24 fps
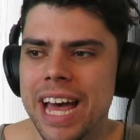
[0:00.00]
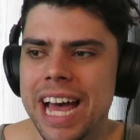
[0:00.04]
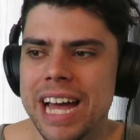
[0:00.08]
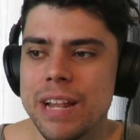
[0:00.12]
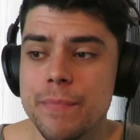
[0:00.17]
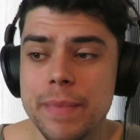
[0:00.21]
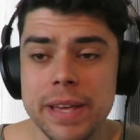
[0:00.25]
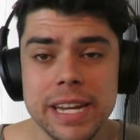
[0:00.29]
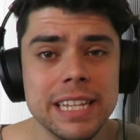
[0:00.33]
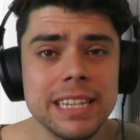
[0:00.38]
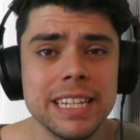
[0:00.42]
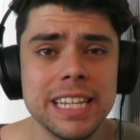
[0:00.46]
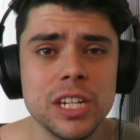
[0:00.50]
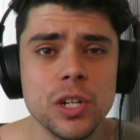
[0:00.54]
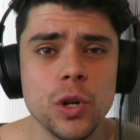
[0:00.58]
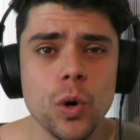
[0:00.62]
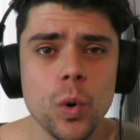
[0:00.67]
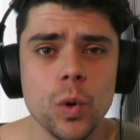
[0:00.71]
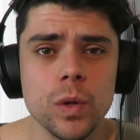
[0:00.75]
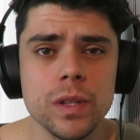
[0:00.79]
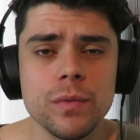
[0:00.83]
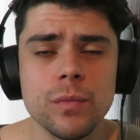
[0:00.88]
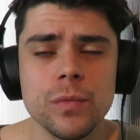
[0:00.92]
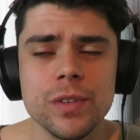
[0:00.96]
Admittedly
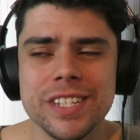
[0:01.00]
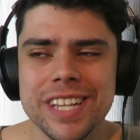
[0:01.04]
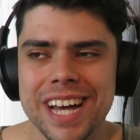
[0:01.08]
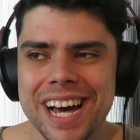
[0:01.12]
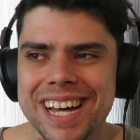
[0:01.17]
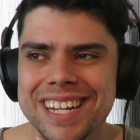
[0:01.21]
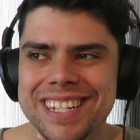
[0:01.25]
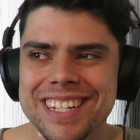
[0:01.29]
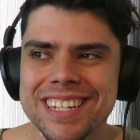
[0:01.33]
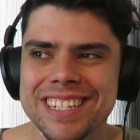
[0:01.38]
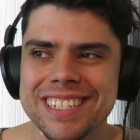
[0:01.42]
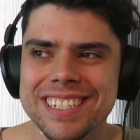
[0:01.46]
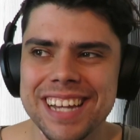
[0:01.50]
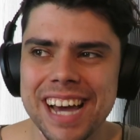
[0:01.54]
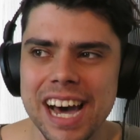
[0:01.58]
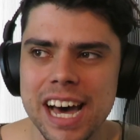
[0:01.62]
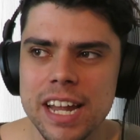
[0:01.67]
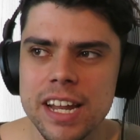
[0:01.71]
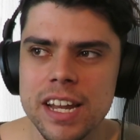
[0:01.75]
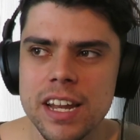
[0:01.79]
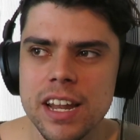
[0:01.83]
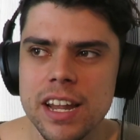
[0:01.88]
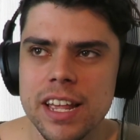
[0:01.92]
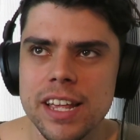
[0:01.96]
Naughton was
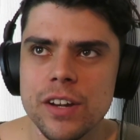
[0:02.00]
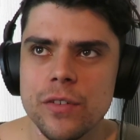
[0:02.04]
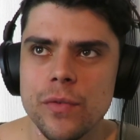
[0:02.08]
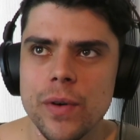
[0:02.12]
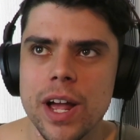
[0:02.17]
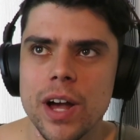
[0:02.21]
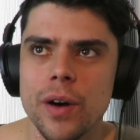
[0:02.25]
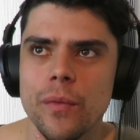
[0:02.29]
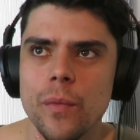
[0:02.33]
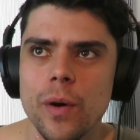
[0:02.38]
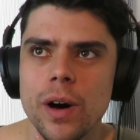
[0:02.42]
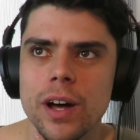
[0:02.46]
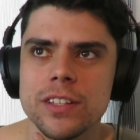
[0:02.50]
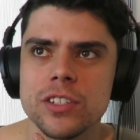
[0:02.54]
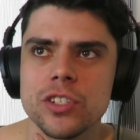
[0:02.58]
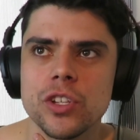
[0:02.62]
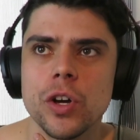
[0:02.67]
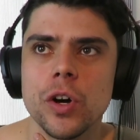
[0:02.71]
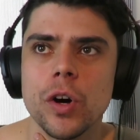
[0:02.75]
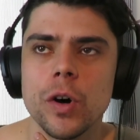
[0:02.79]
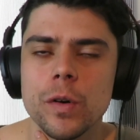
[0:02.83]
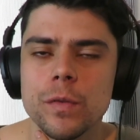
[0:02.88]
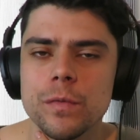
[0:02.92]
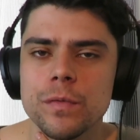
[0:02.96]
underdone in round 1,
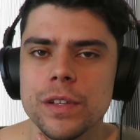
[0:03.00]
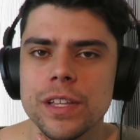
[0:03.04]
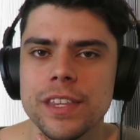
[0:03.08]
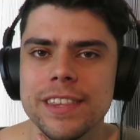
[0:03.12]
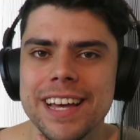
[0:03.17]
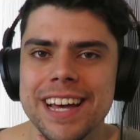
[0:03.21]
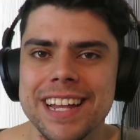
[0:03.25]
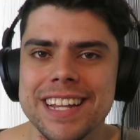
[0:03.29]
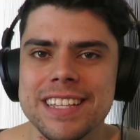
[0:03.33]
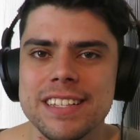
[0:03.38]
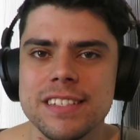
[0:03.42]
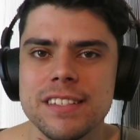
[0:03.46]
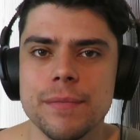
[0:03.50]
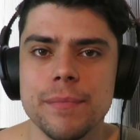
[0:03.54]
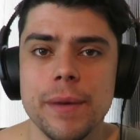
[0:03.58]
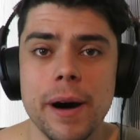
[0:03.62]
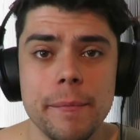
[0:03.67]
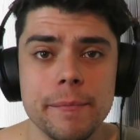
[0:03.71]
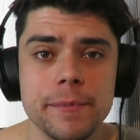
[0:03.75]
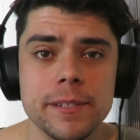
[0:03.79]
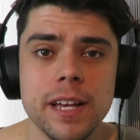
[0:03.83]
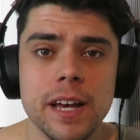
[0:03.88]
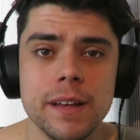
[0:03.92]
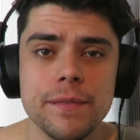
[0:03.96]
so hopefully that is some
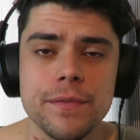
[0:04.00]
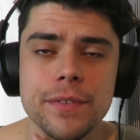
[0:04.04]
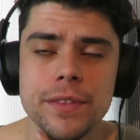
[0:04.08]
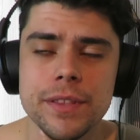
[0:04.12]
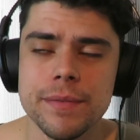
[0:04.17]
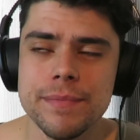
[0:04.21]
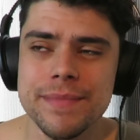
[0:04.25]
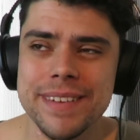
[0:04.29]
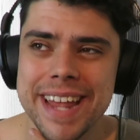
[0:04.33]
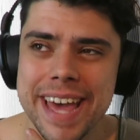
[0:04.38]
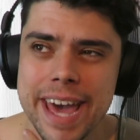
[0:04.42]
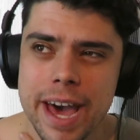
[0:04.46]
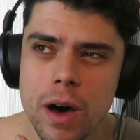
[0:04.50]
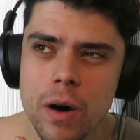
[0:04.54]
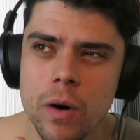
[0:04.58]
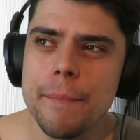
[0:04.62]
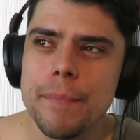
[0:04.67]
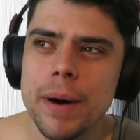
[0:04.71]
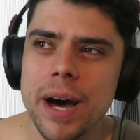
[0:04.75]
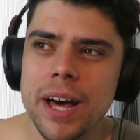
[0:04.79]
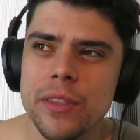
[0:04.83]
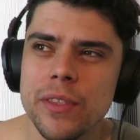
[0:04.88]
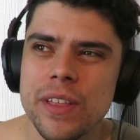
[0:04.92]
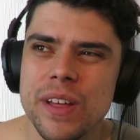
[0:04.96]
upside for them now,
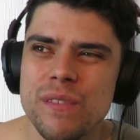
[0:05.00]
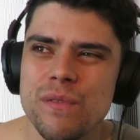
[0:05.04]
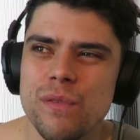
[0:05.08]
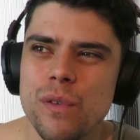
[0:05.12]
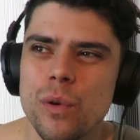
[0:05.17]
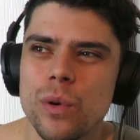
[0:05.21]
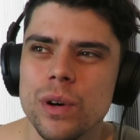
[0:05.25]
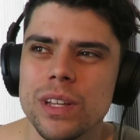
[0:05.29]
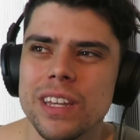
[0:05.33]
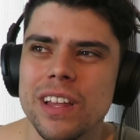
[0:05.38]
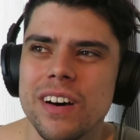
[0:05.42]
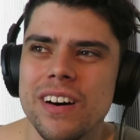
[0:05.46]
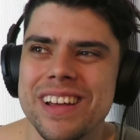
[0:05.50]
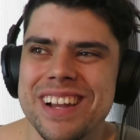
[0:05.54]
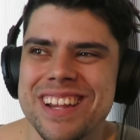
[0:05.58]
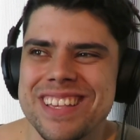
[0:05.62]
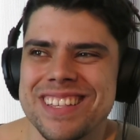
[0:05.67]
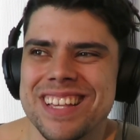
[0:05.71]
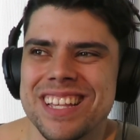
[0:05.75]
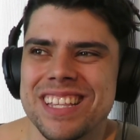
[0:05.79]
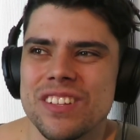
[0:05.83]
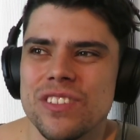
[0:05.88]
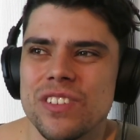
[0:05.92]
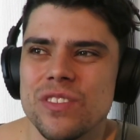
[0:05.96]
but their forward line
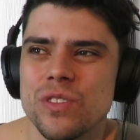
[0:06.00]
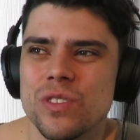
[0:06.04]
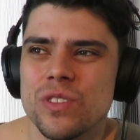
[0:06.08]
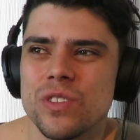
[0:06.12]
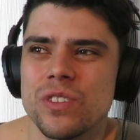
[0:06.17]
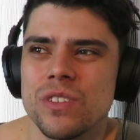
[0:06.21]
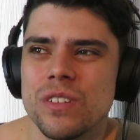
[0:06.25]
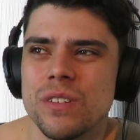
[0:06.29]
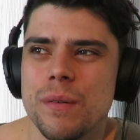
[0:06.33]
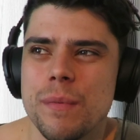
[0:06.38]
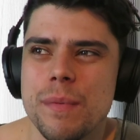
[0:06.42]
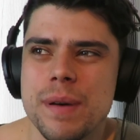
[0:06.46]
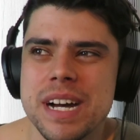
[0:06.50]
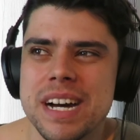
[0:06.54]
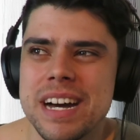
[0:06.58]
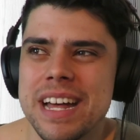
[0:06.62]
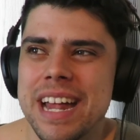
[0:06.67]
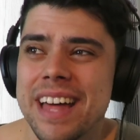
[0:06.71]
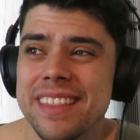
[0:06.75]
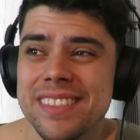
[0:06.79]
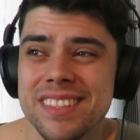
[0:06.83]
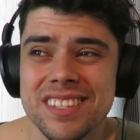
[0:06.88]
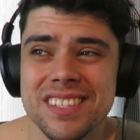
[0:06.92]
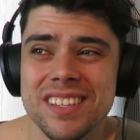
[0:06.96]
as I talked about
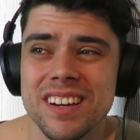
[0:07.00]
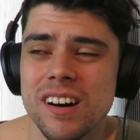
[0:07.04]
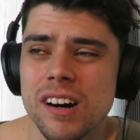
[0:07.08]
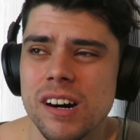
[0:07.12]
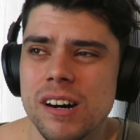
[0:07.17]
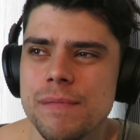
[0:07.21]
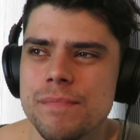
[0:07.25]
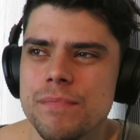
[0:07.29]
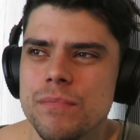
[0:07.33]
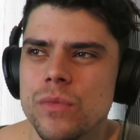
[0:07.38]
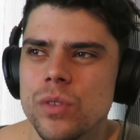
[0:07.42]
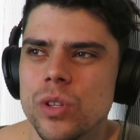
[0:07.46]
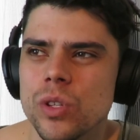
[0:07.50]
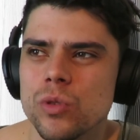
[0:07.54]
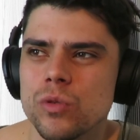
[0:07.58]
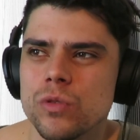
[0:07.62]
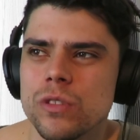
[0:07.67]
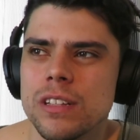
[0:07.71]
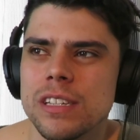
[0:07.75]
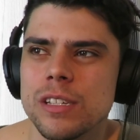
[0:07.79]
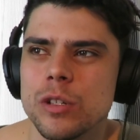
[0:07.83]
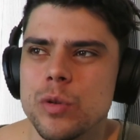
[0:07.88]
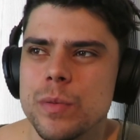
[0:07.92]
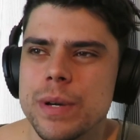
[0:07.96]
at the time looked
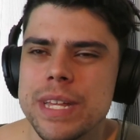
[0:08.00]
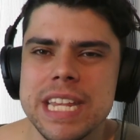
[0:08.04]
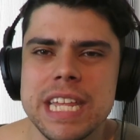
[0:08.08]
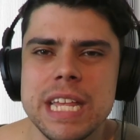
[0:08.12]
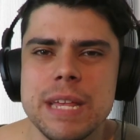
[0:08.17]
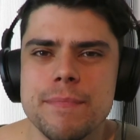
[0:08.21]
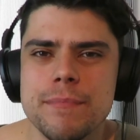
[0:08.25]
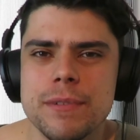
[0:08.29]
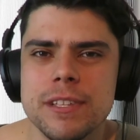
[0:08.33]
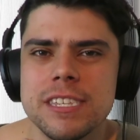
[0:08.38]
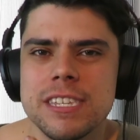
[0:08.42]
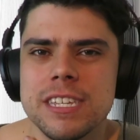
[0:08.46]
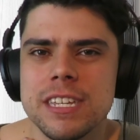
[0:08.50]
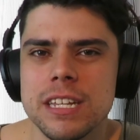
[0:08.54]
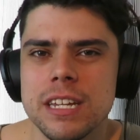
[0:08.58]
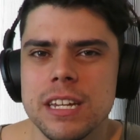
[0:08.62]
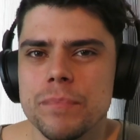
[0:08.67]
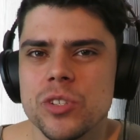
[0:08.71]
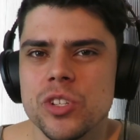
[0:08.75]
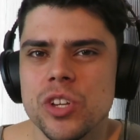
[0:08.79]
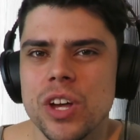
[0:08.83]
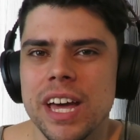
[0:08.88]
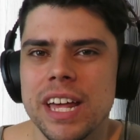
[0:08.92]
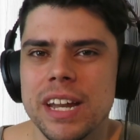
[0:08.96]
a little bit
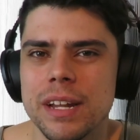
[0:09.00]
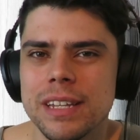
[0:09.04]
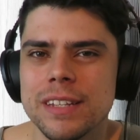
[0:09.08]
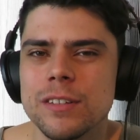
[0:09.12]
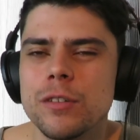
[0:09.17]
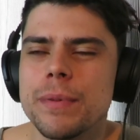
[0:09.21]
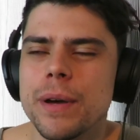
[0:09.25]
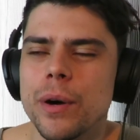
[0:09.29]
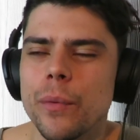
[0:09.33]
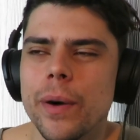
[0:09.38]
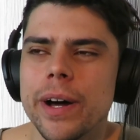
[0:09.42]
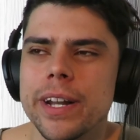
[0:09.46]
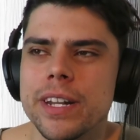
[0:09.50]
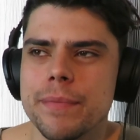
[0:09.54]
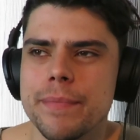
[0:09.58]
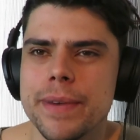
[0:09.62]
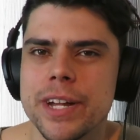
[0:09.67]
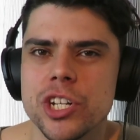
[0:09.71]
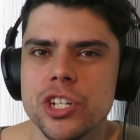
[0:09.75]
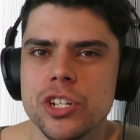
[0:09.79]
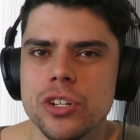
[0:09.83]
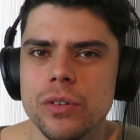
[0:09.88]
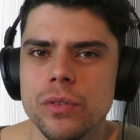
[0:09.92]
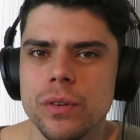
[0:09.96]
impotent so and a little bit
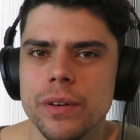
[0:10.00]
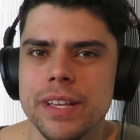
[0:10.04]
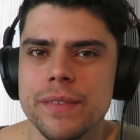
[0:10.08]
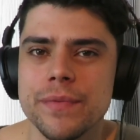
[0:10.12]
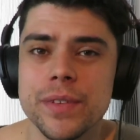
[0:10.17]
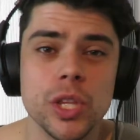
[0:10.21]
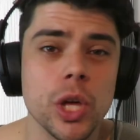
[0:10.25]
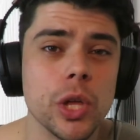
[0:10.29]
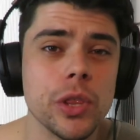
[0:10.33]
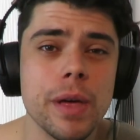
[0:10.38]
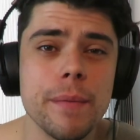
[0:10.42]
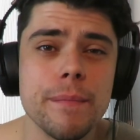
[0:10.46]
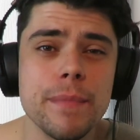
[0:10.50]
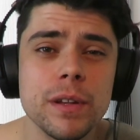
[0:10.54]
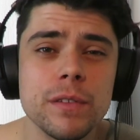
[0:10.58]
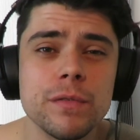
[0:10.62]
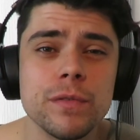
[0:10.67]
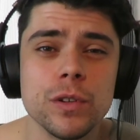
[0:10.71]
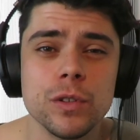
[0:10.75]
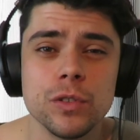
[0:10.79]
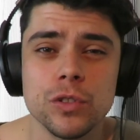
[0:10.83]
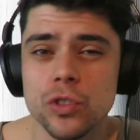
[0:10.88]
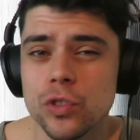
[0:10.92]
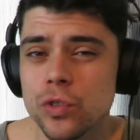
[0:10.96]
one-dimensional. Even though their
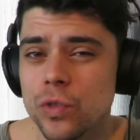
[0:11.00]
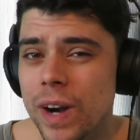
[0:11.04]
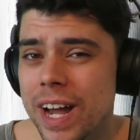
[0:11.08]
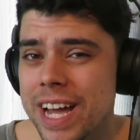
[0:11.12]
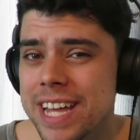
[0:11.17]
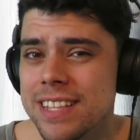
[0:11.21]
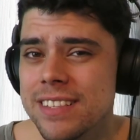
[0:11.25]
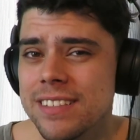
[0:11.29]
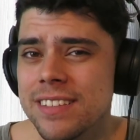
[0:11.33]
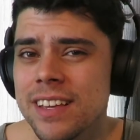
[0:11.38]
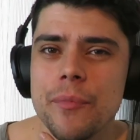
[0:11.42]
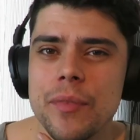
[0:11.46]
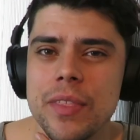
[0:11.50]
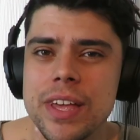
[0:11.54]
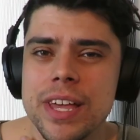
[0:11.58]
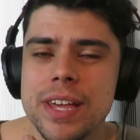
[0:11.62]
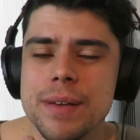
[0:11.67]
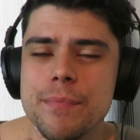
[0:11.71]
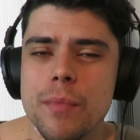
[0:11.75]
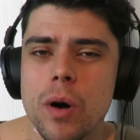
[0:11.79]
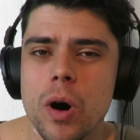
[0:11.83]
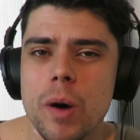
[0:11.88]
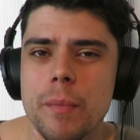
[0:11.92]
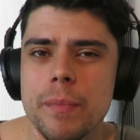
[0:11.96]
midfield's great, there
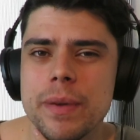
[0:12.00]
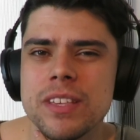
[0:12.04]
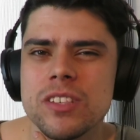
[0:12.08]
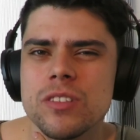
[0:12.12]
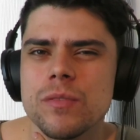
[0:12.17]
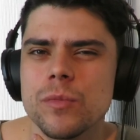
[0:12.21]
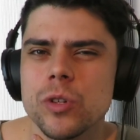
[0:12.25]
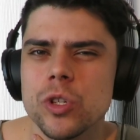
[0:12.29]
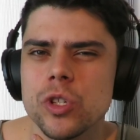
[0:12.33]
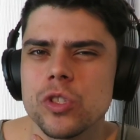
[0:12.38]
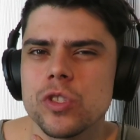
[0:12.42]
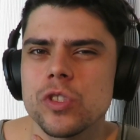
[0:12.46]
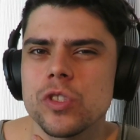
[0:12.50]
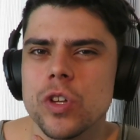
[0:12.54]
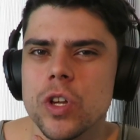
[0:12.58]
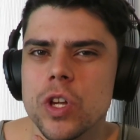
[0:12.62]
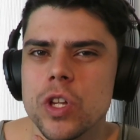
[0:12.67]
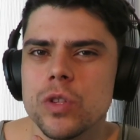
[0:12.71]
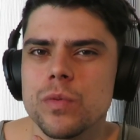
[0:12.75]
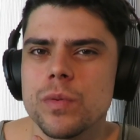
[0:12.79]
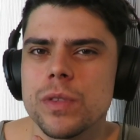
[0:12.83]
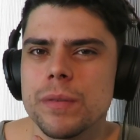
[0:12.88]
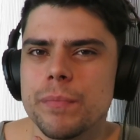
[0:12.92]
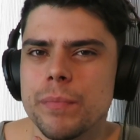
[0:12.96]
might be some concern
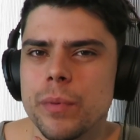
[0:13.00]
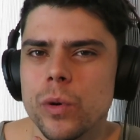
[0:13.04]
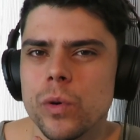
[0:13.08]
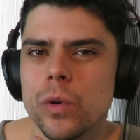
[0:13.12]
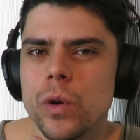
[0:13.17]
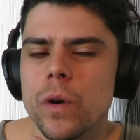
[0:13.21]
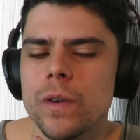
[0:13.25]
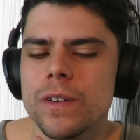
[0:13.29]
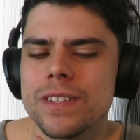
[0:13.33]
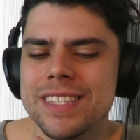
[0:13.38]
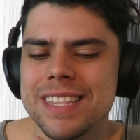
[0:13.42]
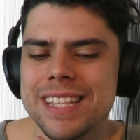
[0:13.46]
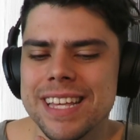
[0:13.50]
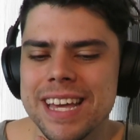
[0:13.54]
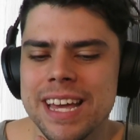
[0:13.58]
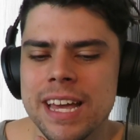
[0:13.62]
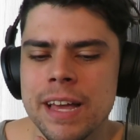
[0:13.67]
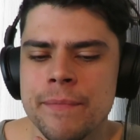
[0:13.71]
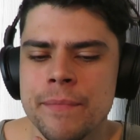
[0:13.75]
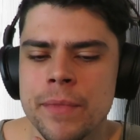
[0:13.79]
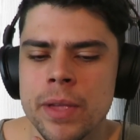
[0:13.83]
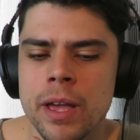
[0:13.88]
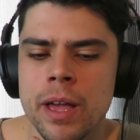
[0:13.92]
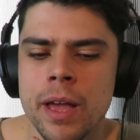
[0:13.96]
concerns with the Bulldogs there.